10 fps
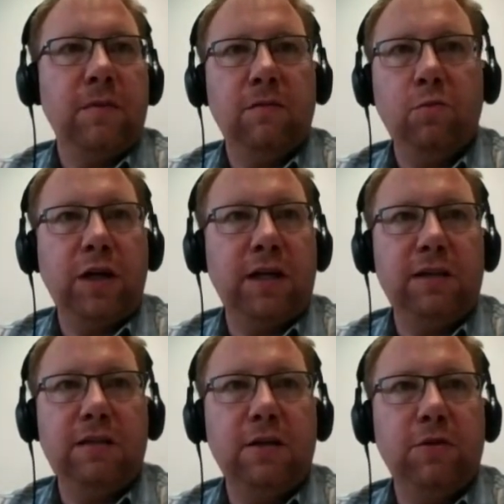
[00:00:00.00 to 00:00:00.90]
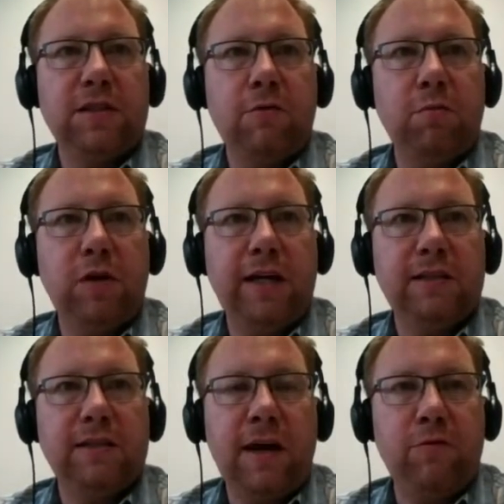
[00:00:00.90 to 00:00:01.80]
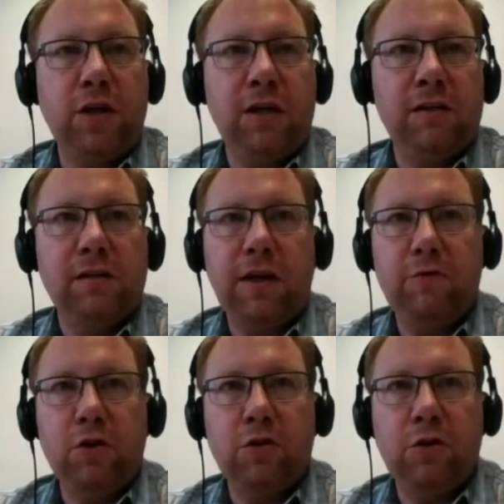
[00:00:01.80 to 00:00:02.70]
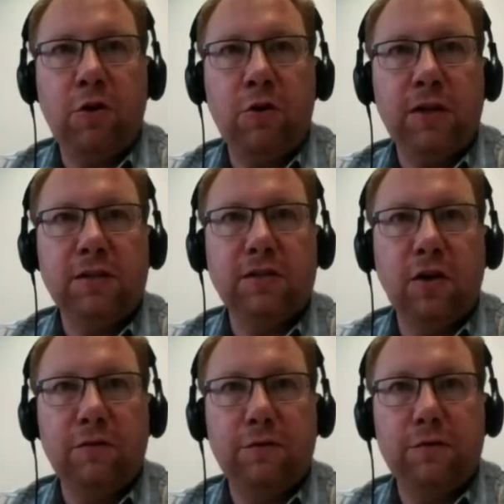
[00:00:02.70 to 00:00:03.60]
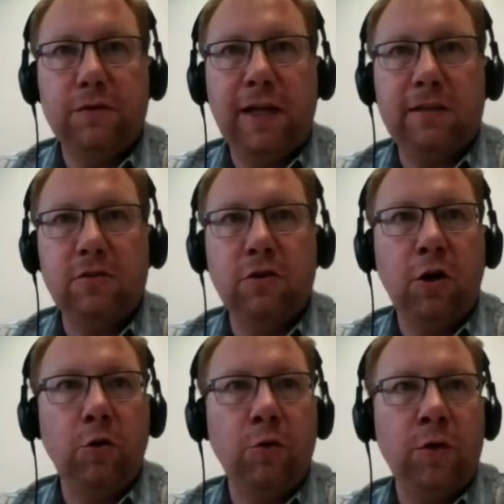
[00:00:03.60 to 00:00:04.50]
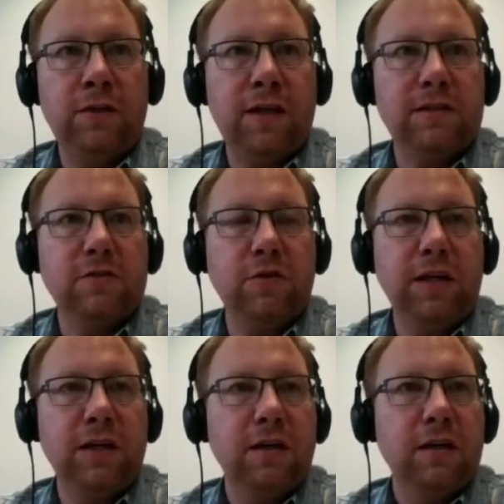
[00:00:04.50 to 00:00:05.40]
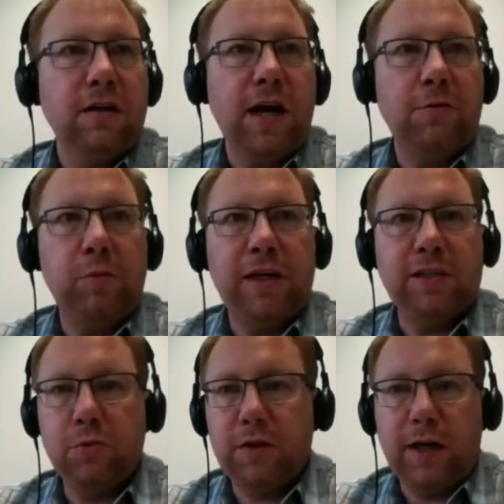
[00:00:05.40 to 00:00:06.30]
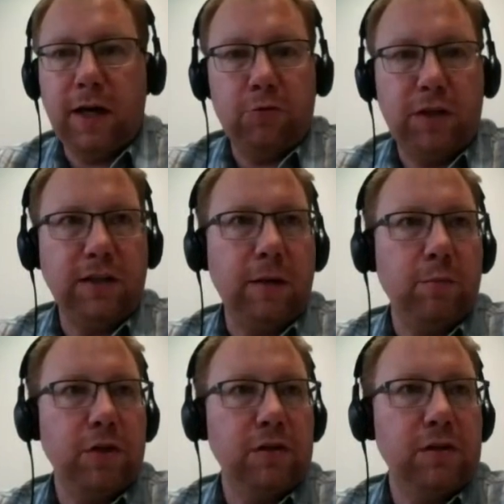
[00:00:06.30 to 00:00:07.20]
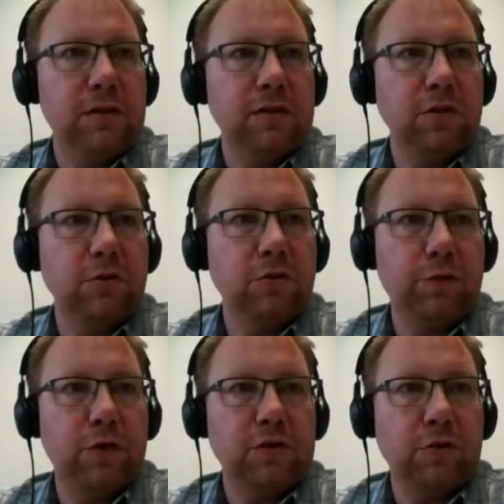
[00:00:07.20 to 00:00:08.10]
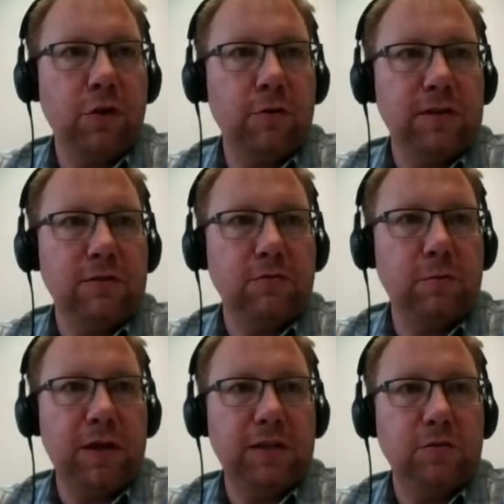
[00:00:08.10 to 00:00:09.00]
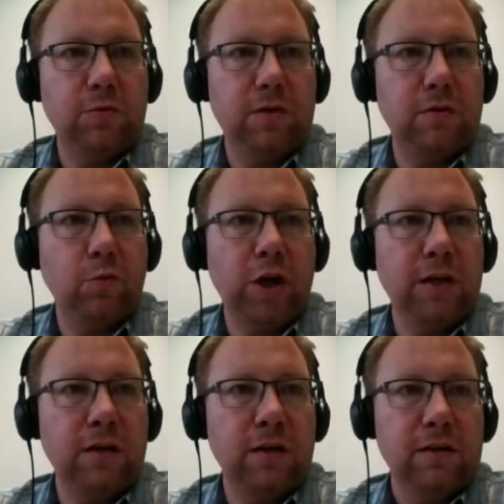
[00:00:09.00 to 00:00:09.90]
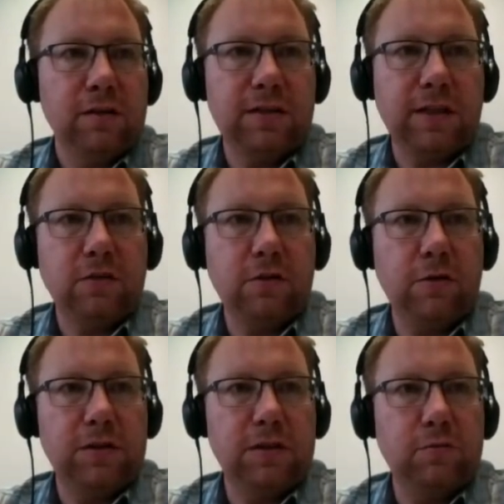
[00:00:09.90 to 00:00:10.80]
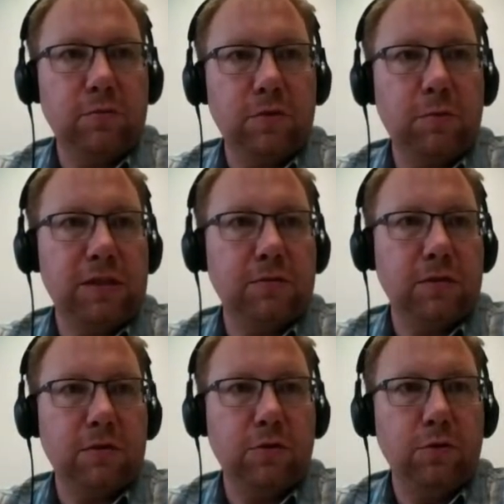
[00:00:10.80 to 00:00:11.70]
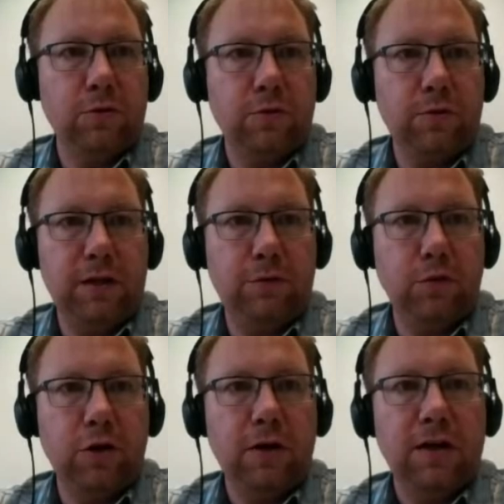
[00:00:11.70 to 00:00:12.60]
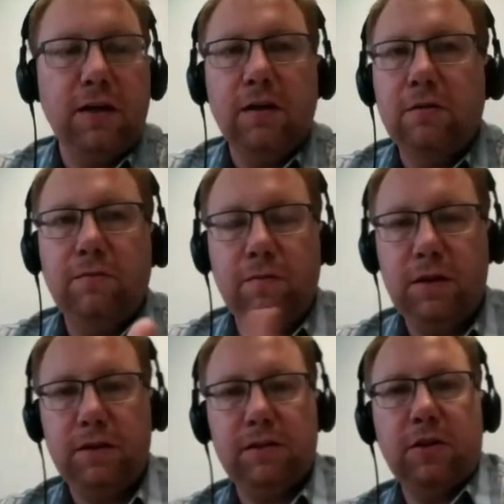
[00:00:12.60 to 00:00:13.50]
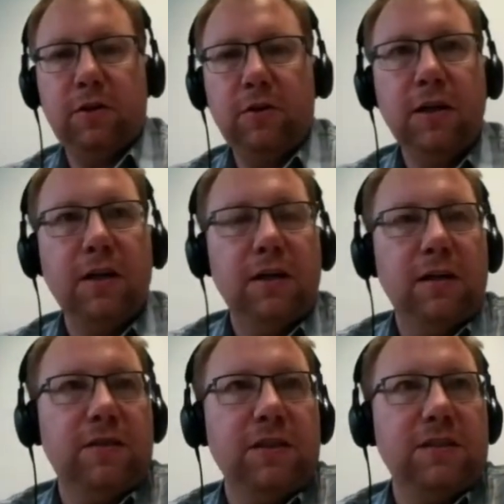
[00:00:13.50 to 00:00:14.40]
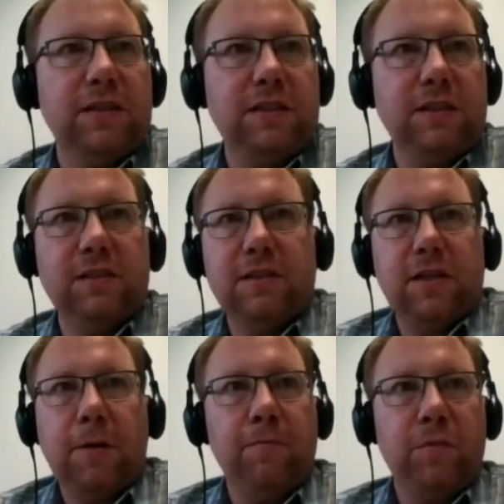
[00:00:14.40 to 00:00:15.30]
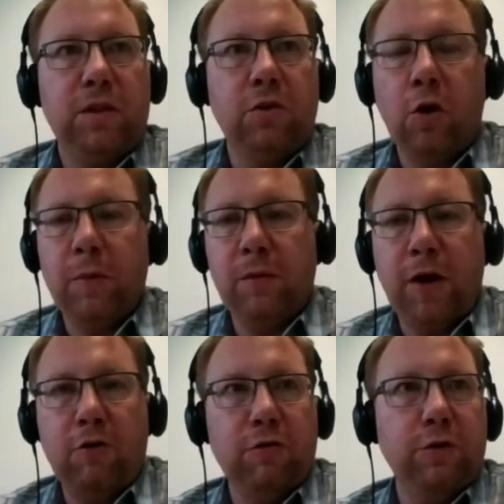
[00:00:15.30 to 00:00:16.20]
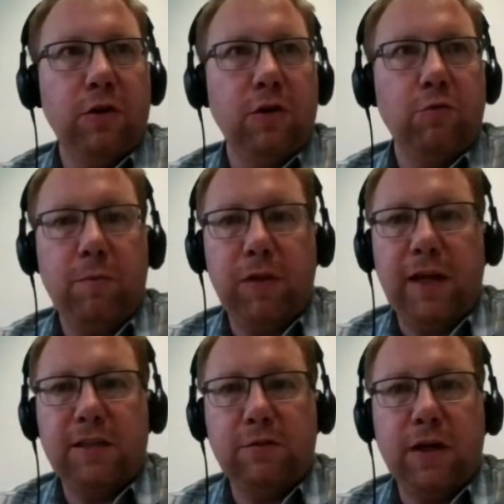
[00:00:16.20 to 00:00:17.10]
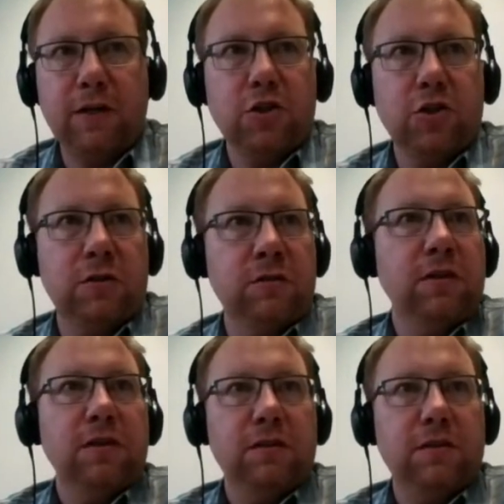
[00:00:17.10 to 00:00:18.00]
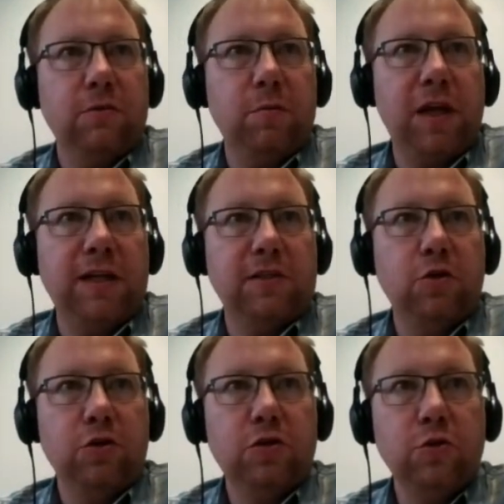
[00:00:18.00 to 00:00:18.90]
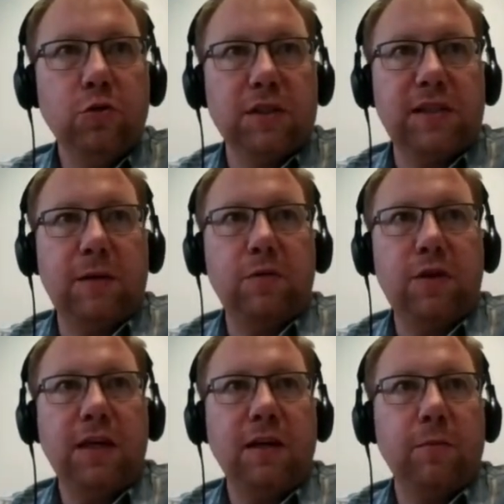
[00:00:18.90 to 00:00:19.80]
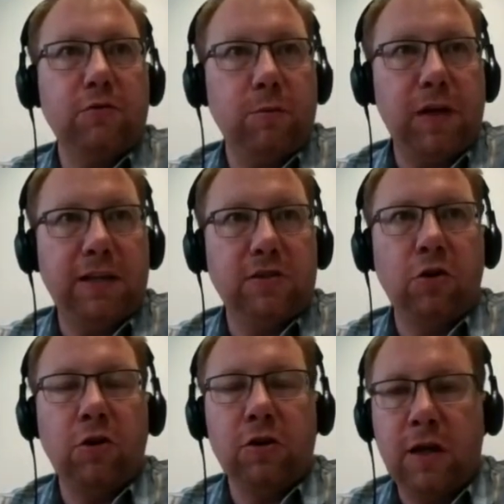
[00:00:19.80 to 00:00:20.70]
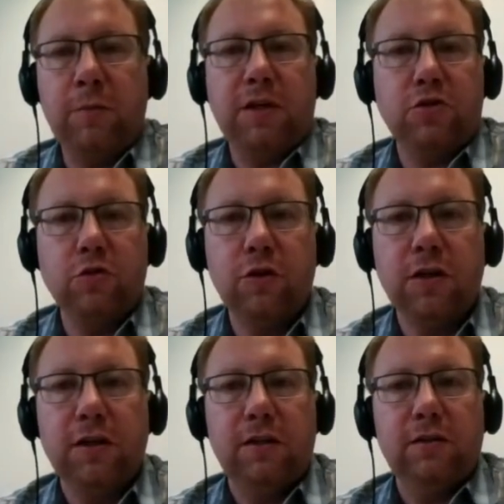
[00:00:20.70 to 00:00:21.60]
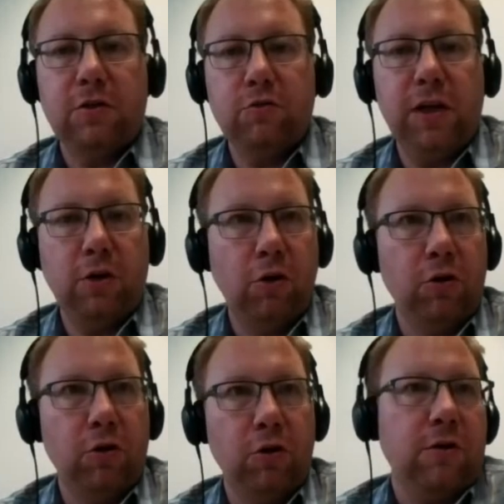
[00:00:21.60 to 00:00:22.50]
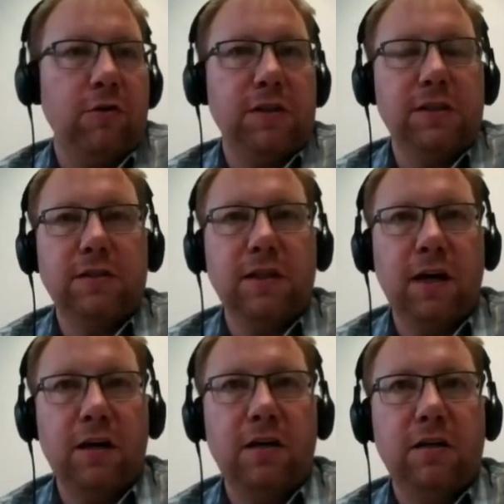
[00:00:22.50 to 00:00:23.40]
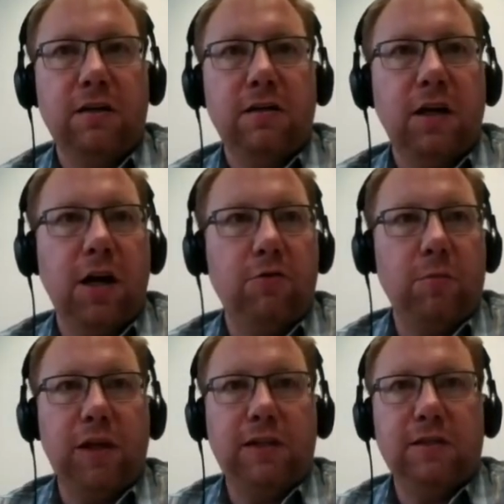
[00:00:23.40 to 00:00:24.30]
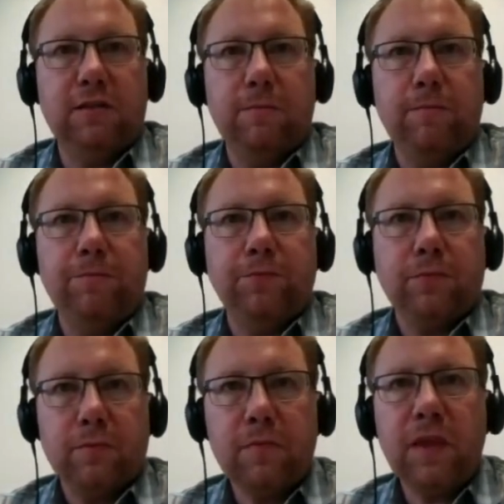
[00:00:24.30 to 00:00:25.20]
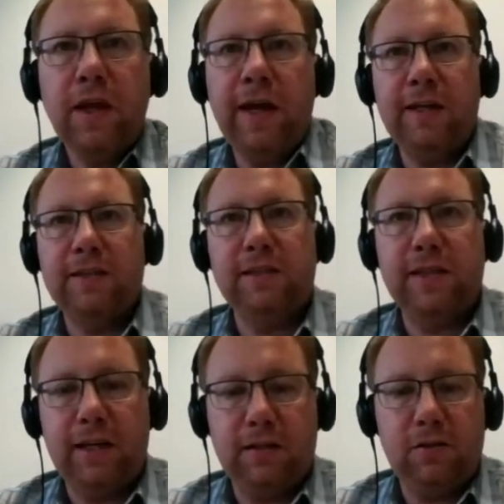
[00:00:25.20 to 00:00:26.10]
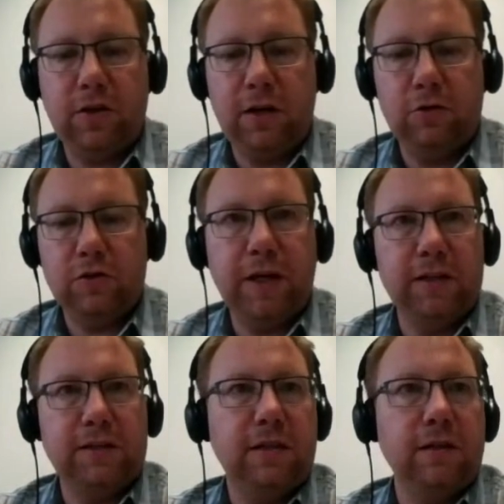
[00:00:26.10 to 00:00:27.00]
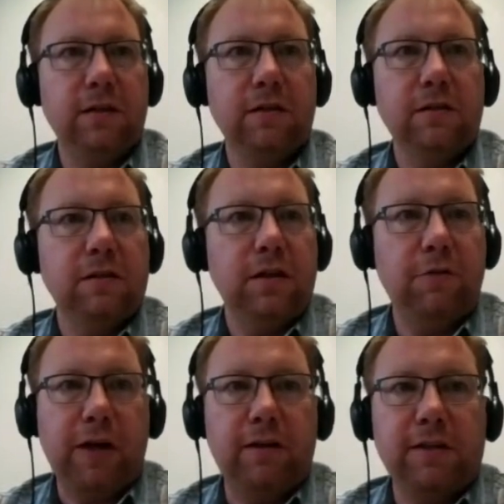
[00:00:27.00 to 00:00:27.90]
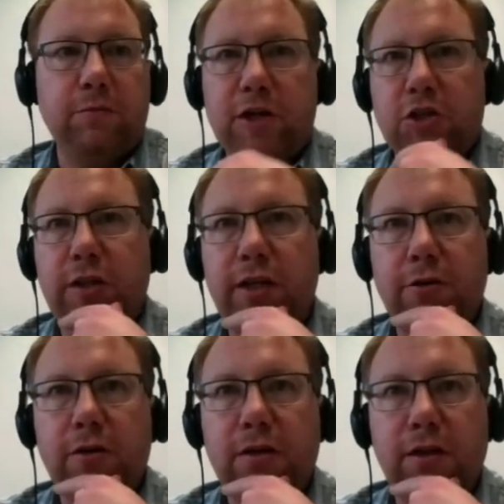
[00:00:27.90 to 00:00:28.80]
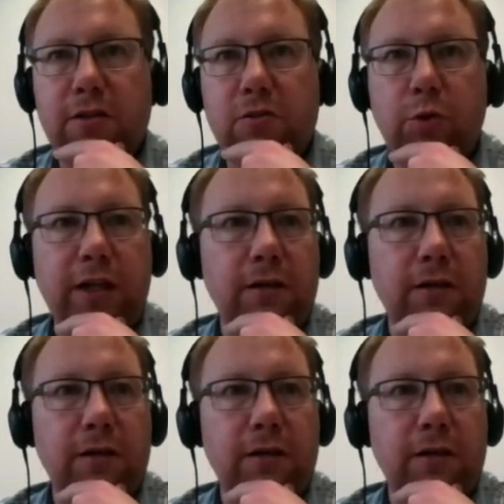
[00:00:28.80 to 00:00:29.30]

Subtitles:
What I did here is I replace every occurrence of the letter O in that string, I replace with a counting number. So the first occurrence is replaced with a 1, second occurrence is replaced with a 2, 3, 4. So this is the normal powerful replace function. The replace could do the same thing, but replace all now makes sure that really all occurrences are replaced. And as I said, you can also pass in a regular expression here as well.